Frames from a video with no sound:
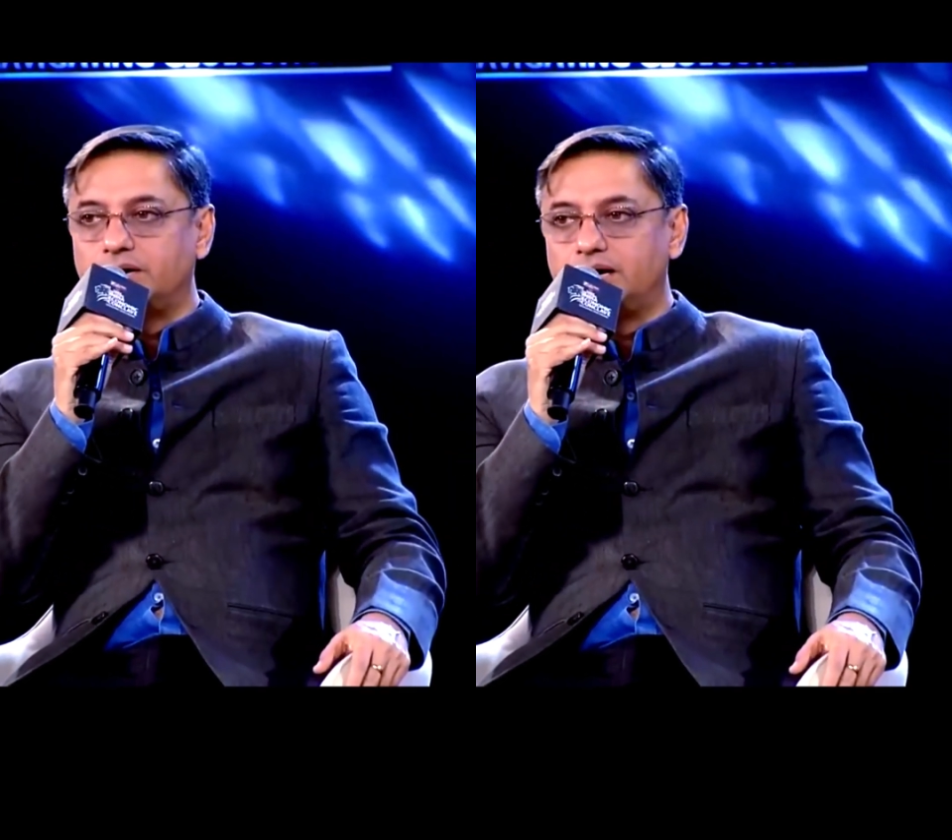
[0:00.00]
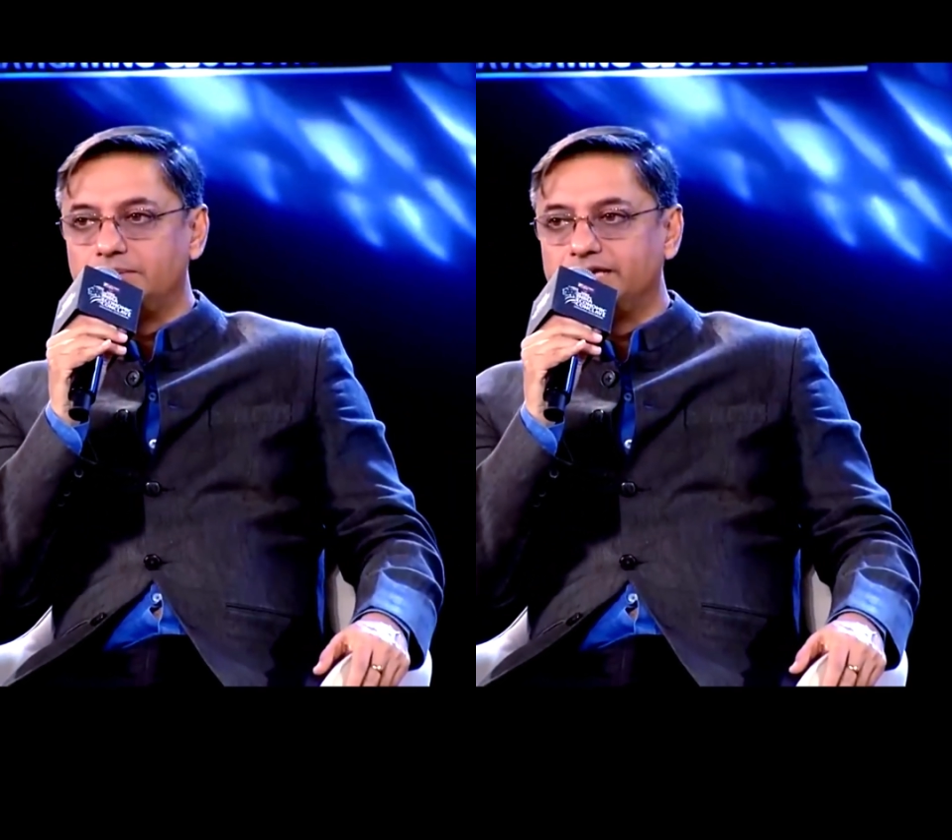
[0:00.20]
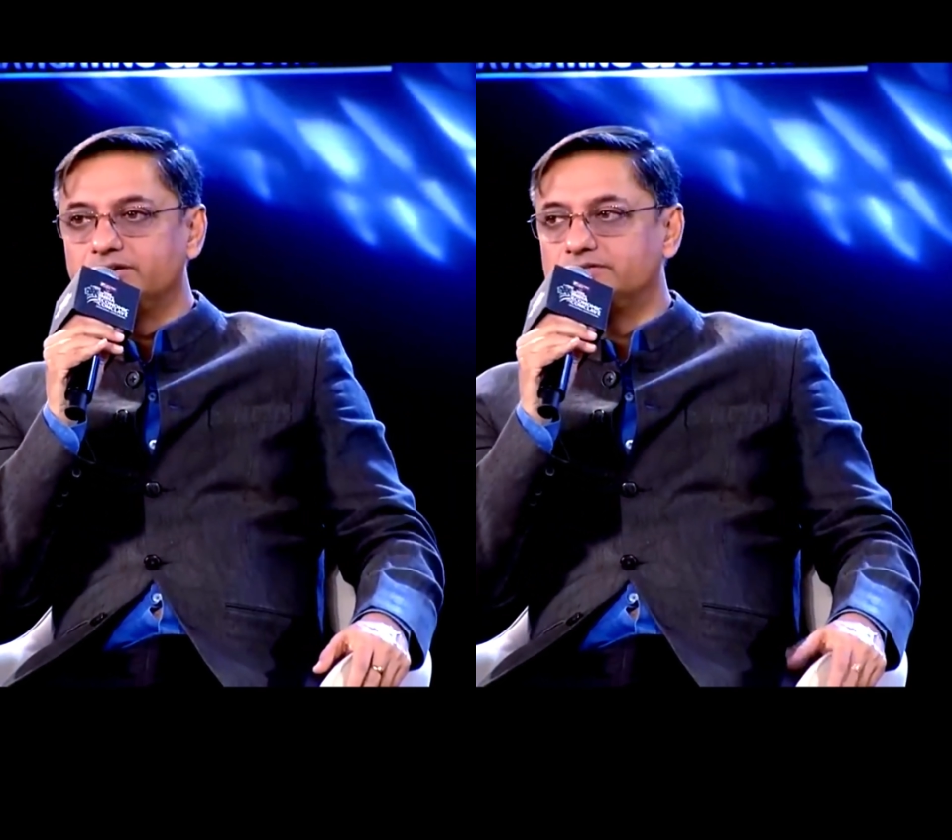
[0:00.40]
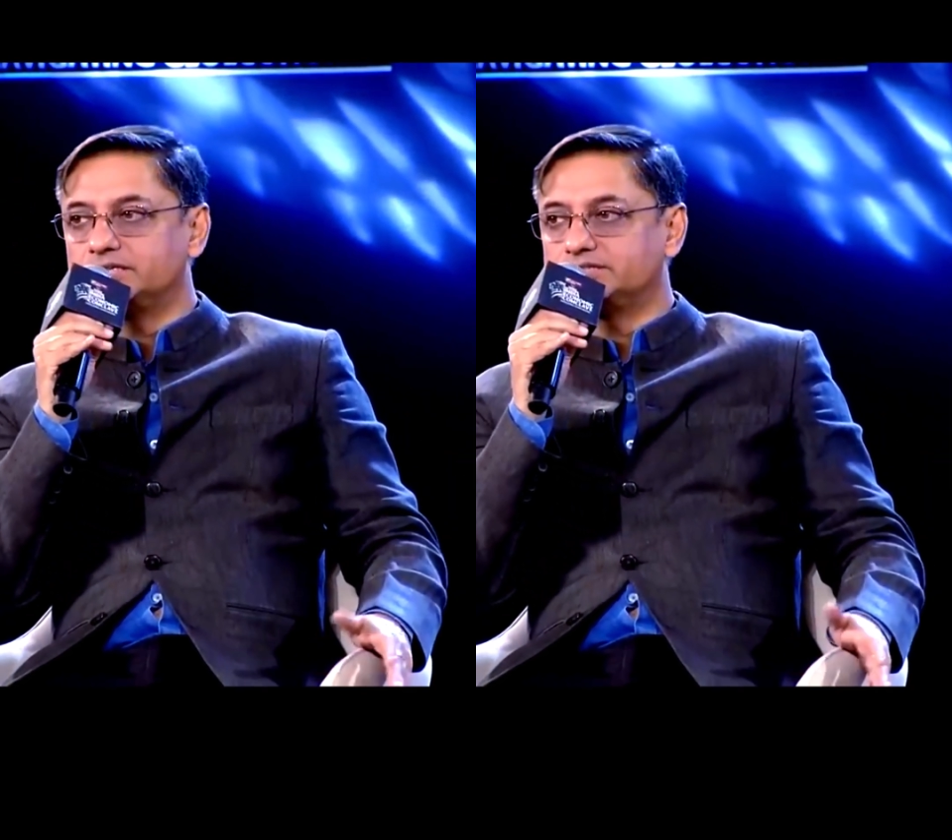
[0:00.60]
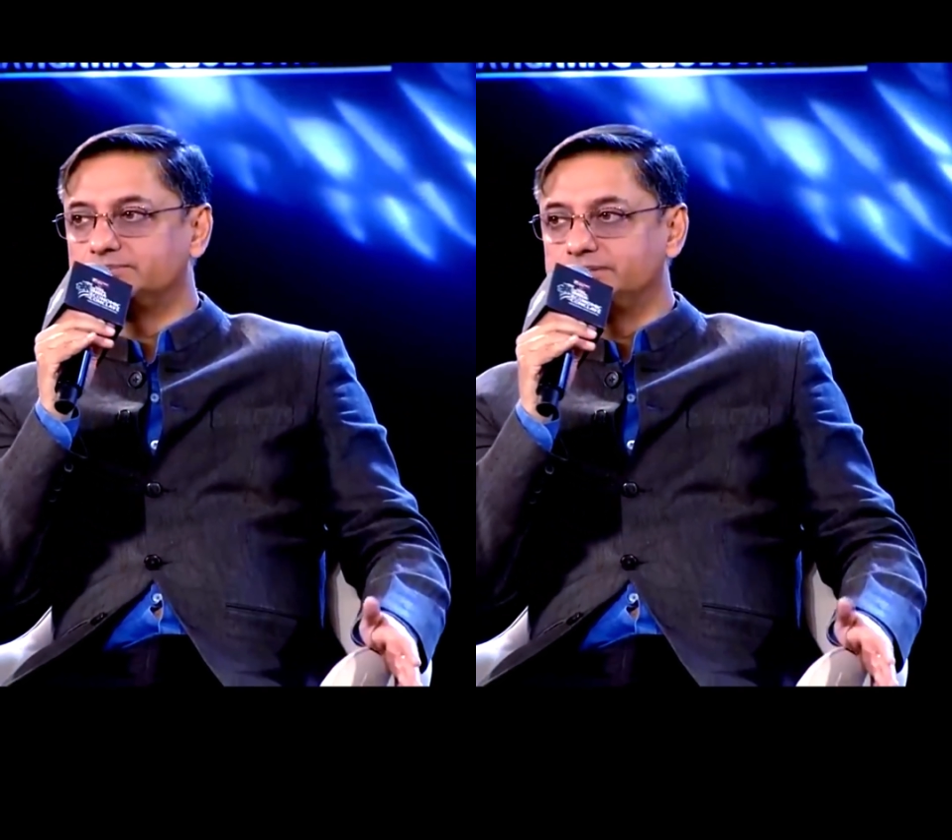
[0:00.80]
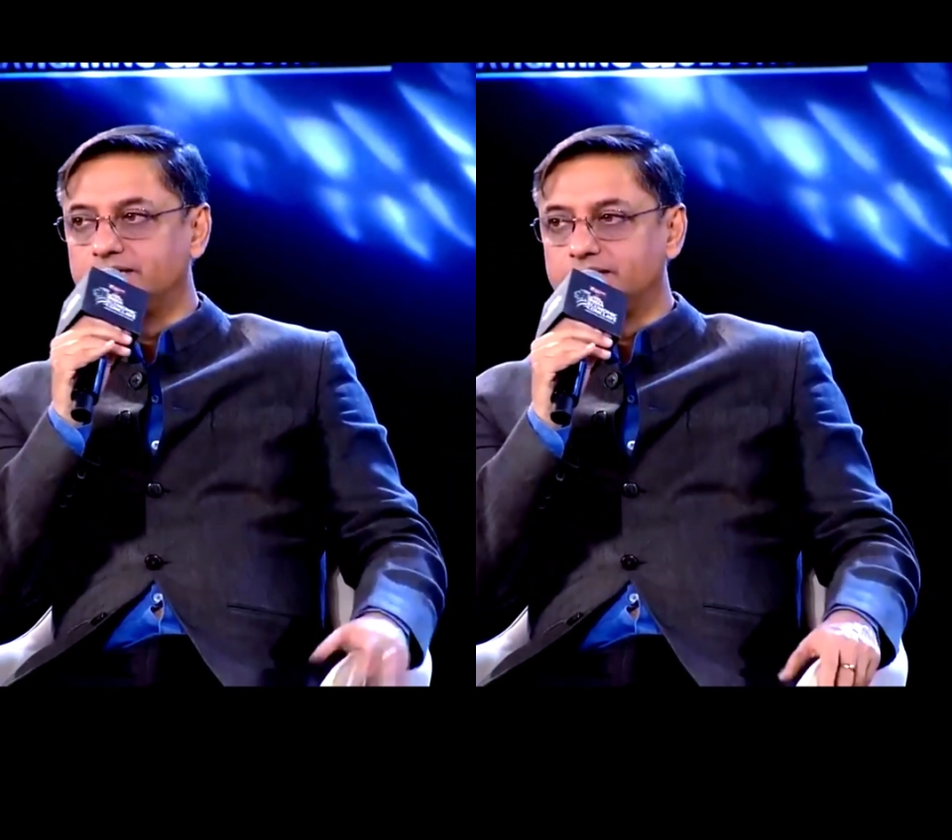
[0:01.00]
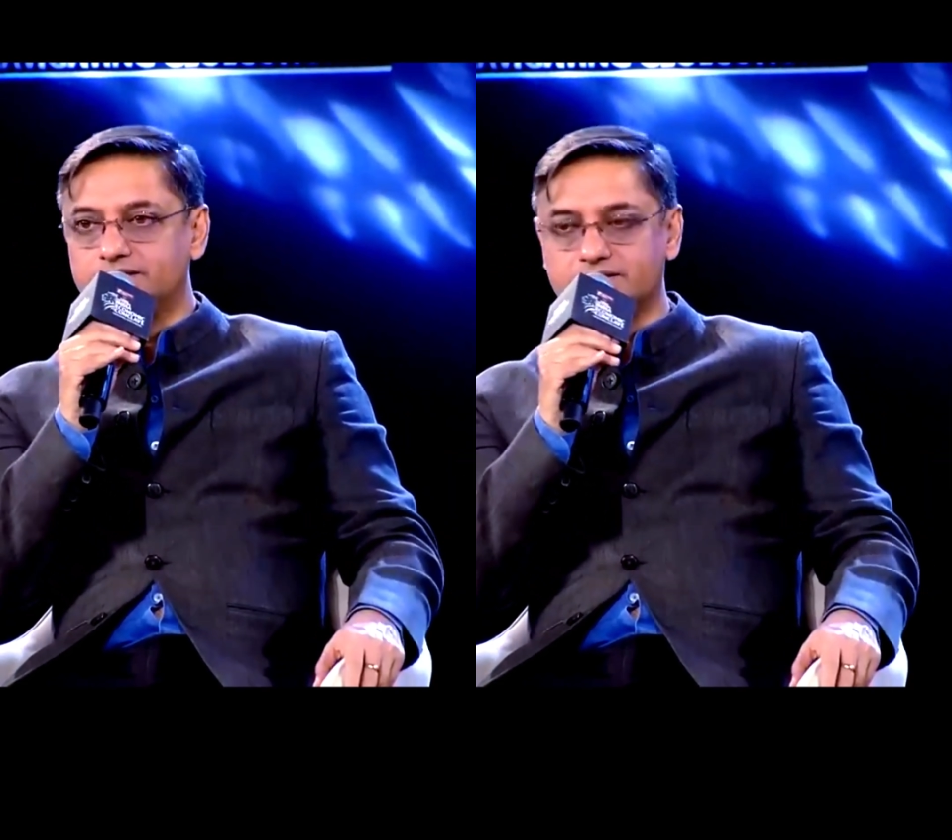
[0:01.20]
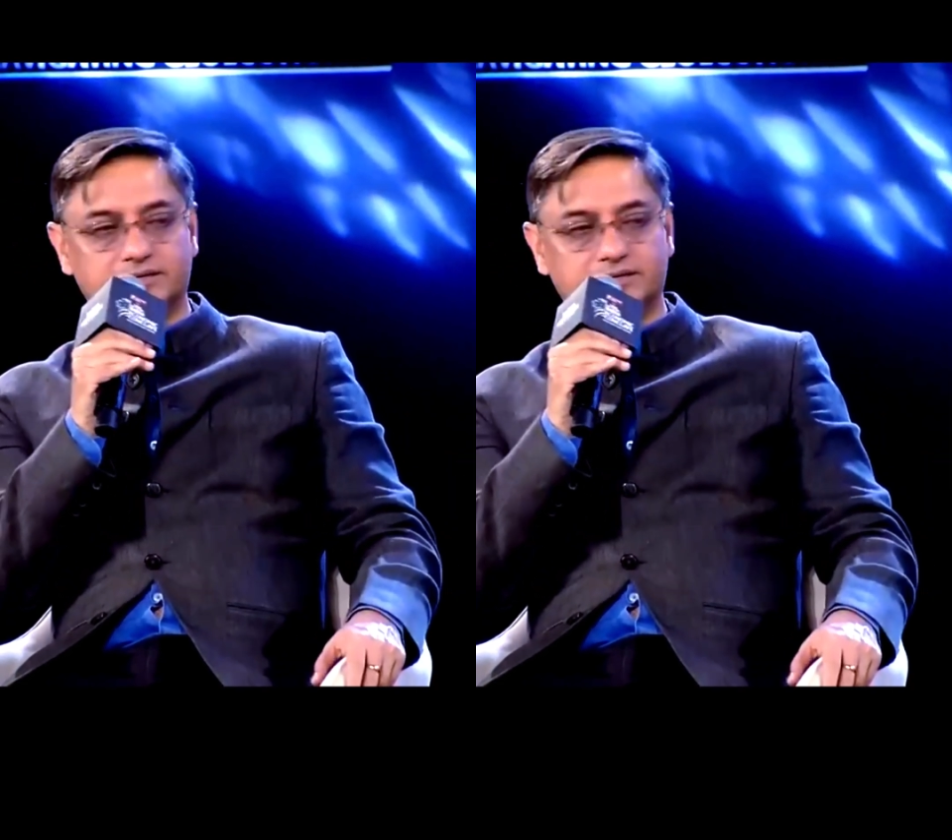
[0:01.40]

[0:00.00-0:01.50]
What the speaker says: many of our shipyards,